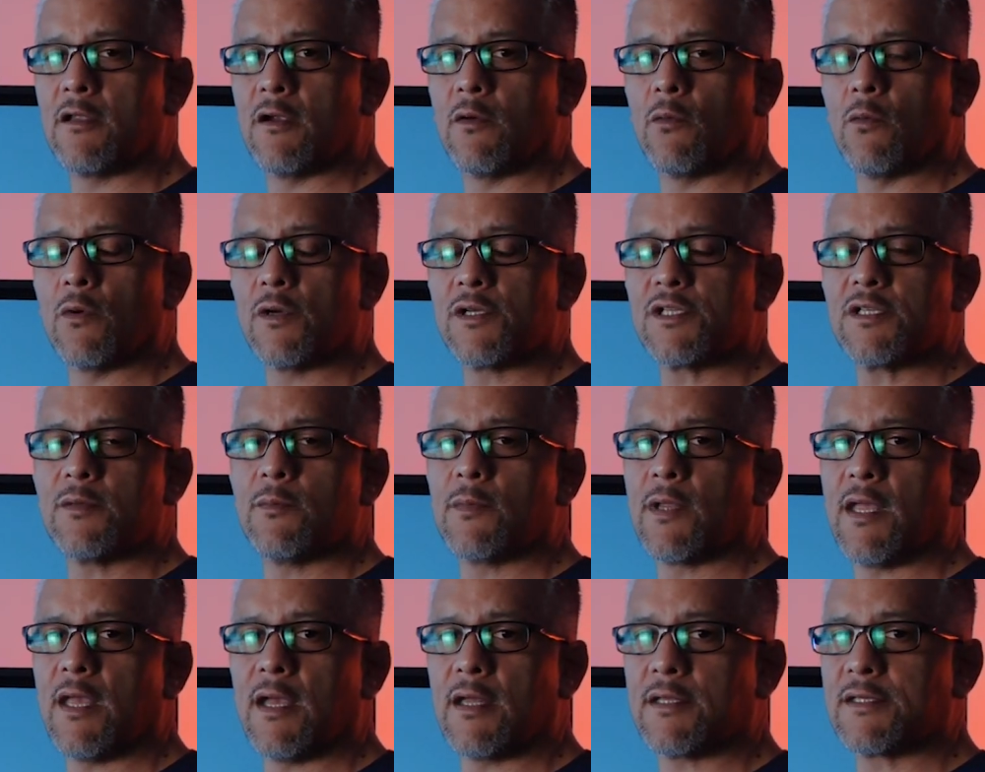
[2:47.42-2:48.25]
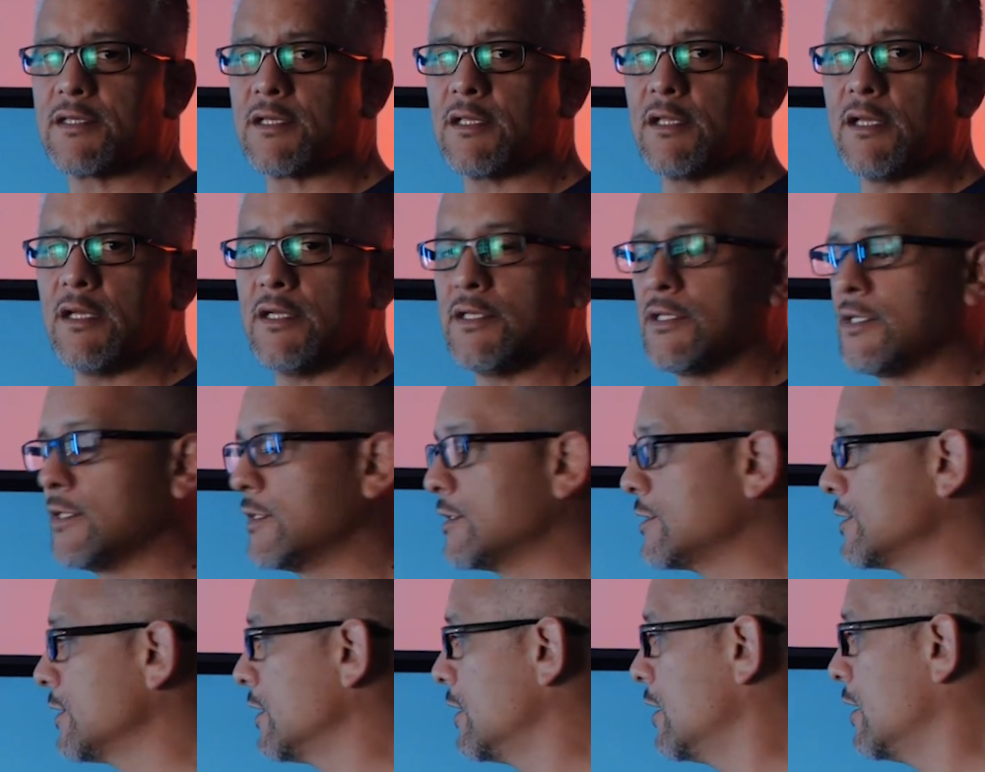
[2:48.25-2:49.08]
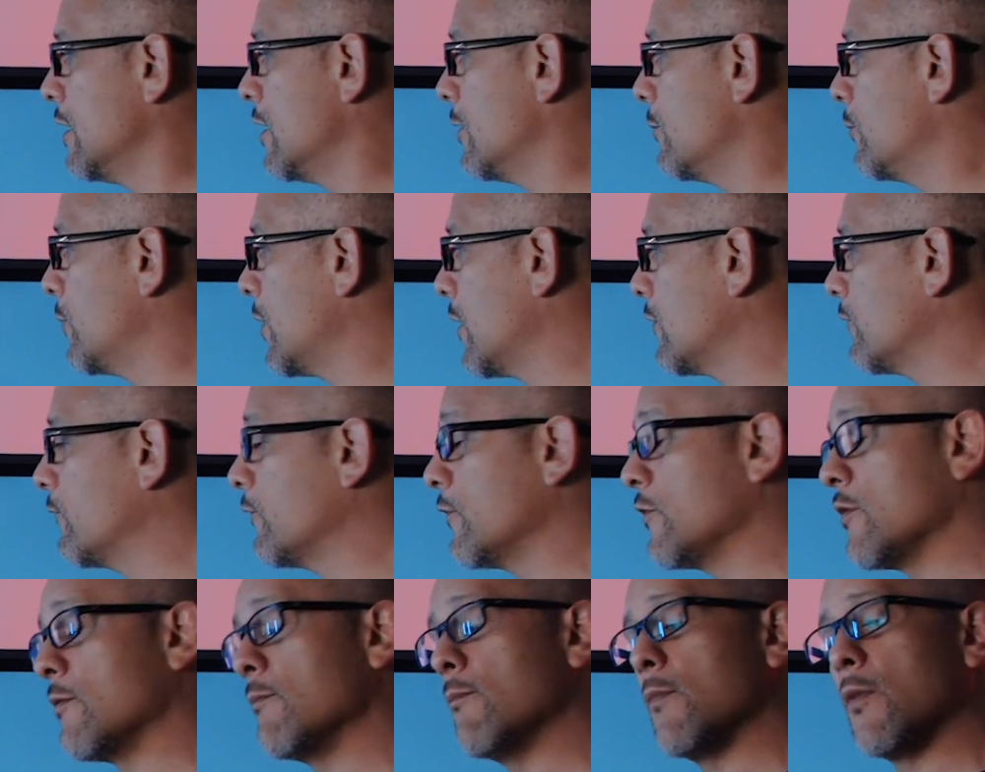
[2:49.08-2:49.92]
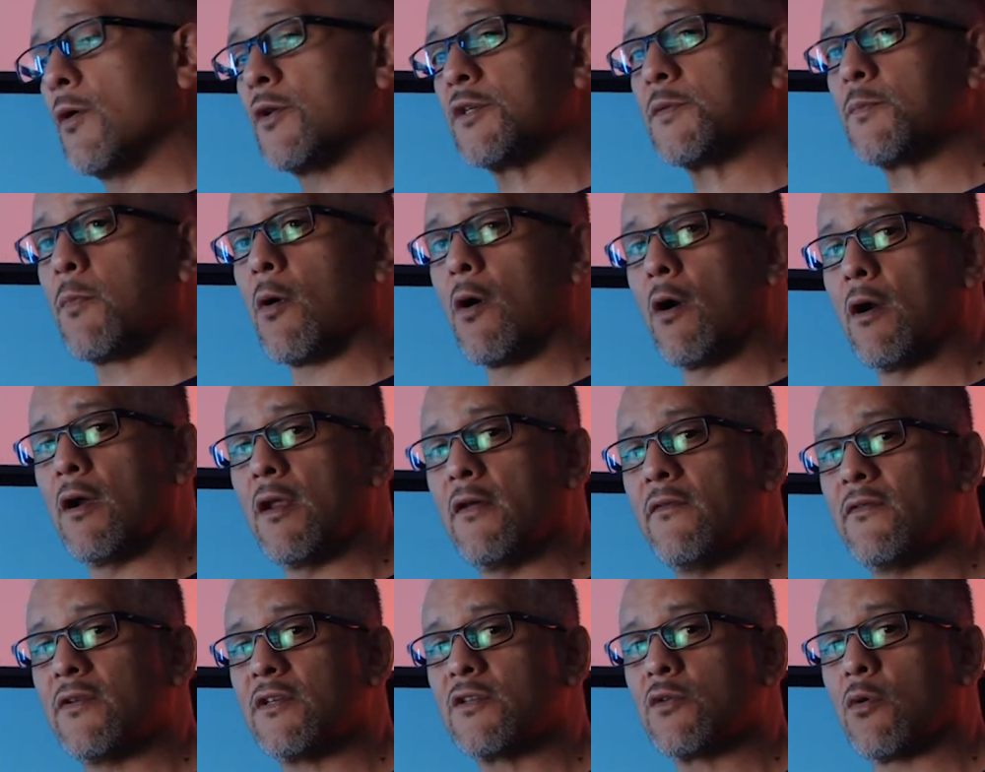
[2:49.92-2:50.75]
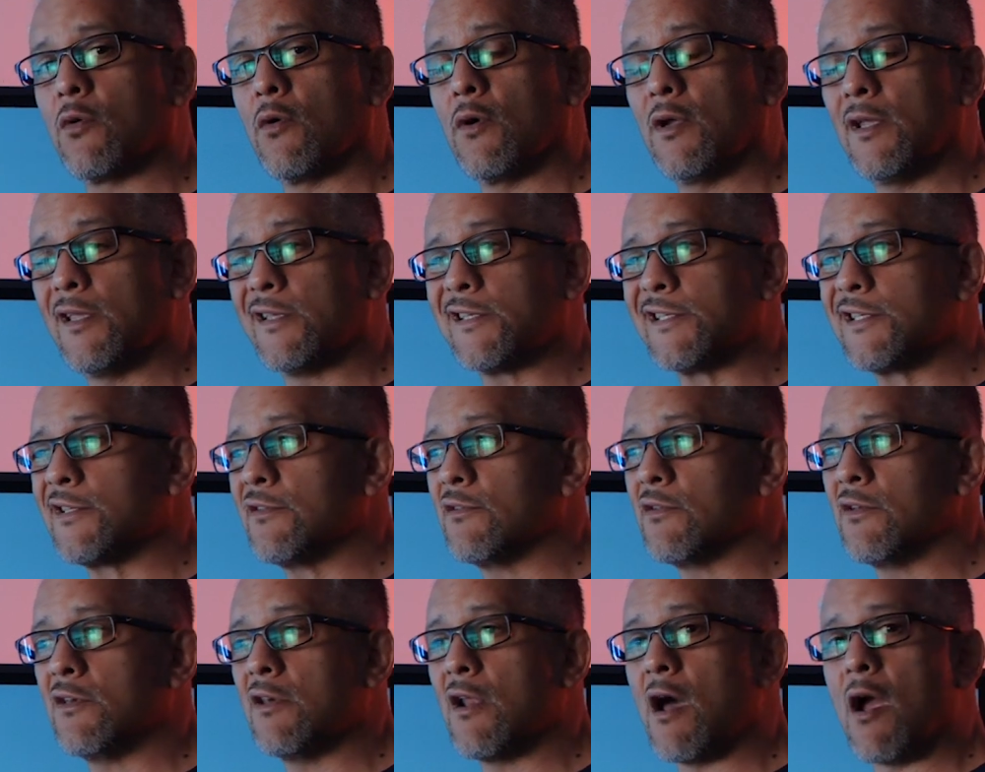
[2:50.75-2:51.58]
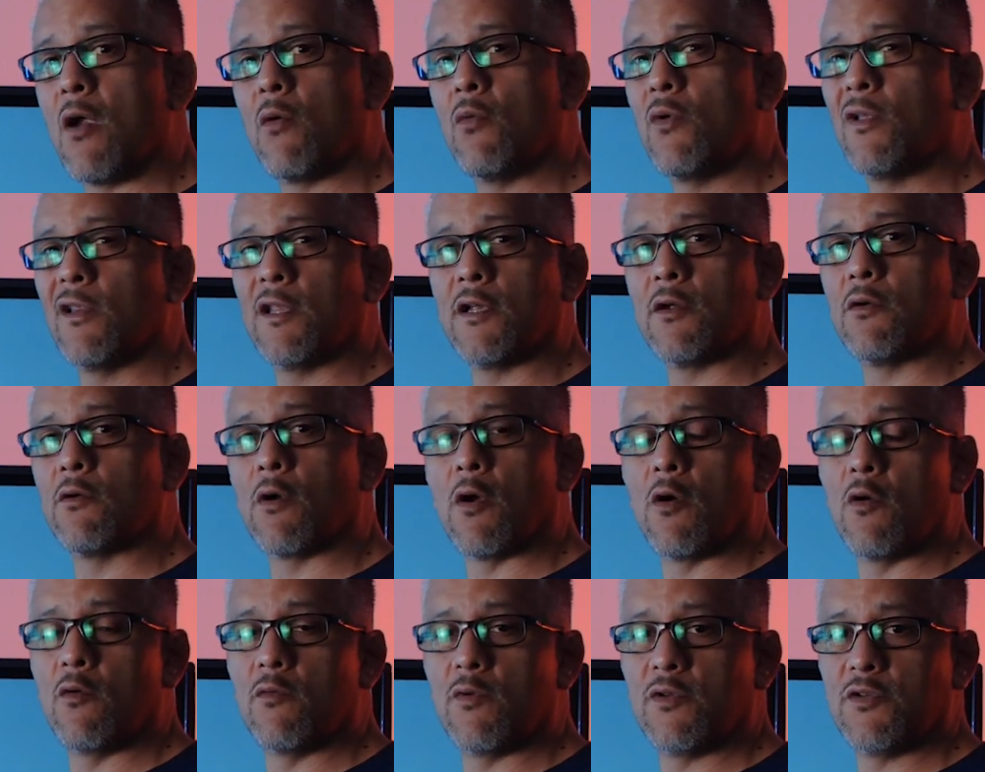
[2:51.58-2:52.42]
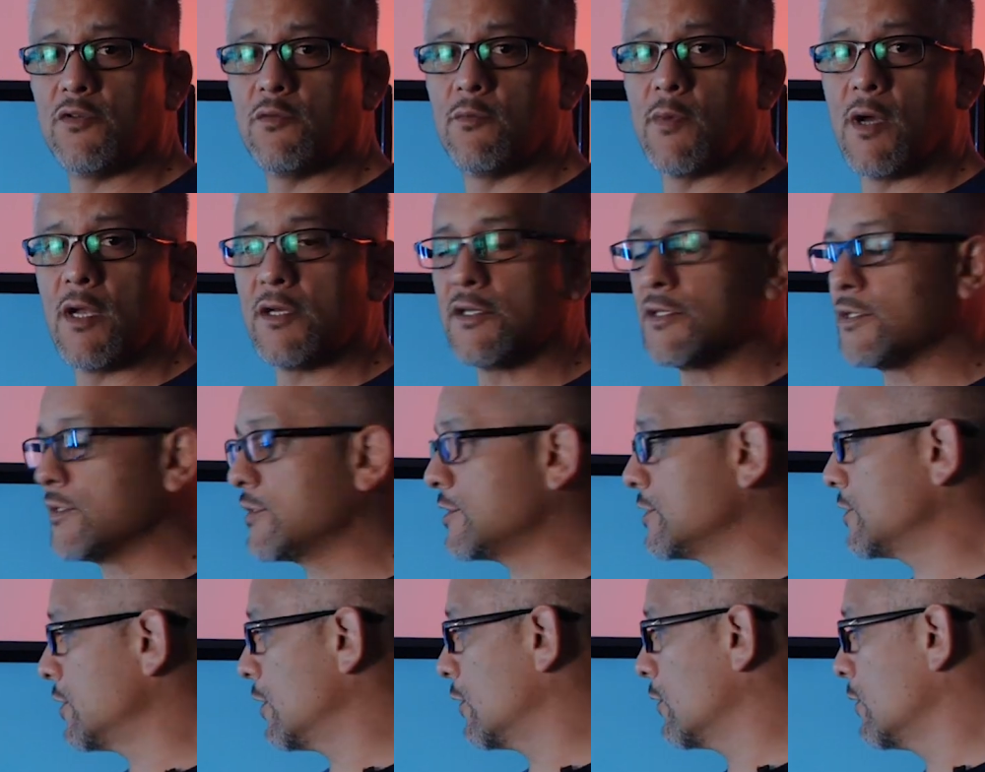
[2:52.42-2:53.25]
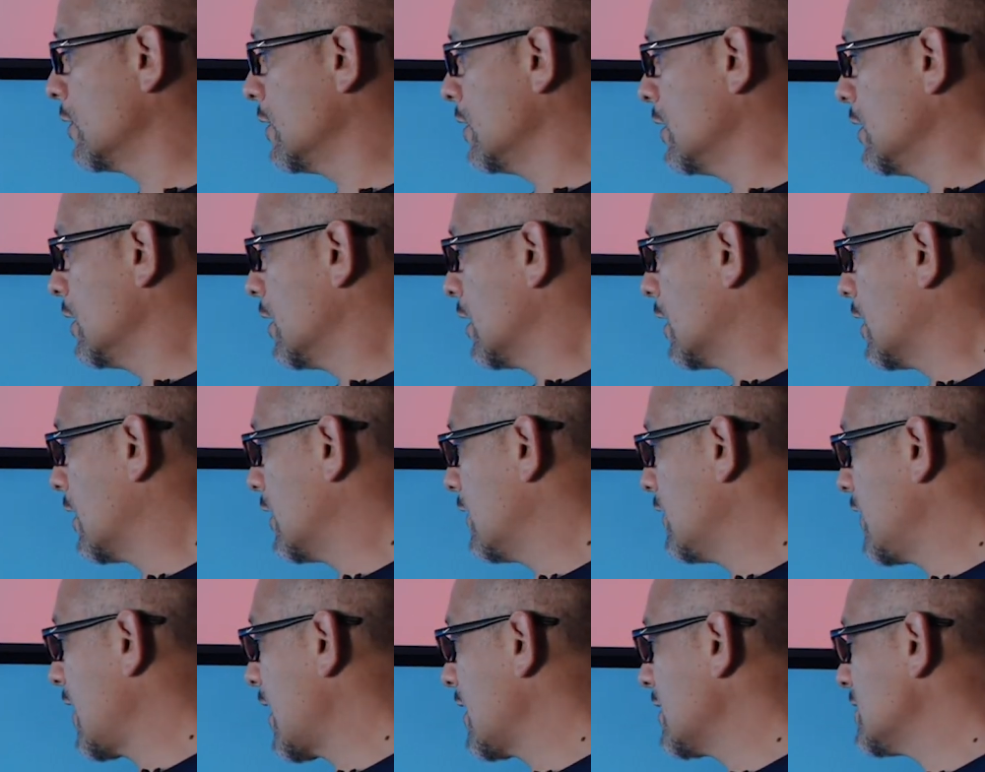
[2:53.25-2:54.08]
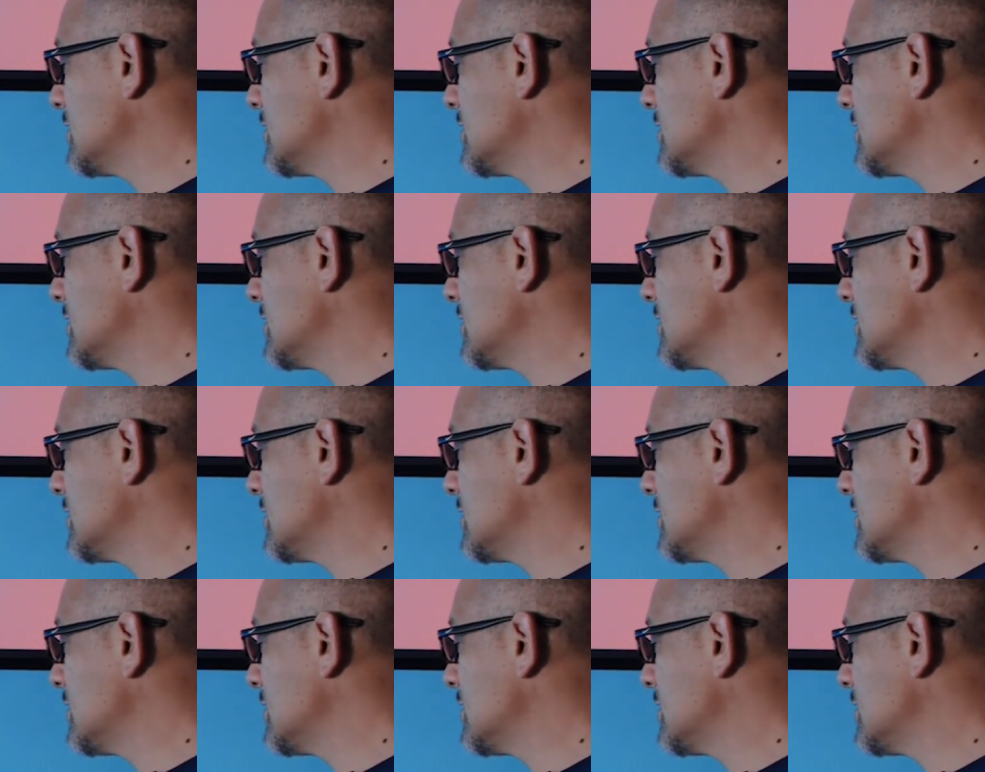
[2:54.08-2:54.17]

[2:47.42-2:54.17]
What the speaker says: there were some cancellations, but for the most part, inventory is not really grown too much. So that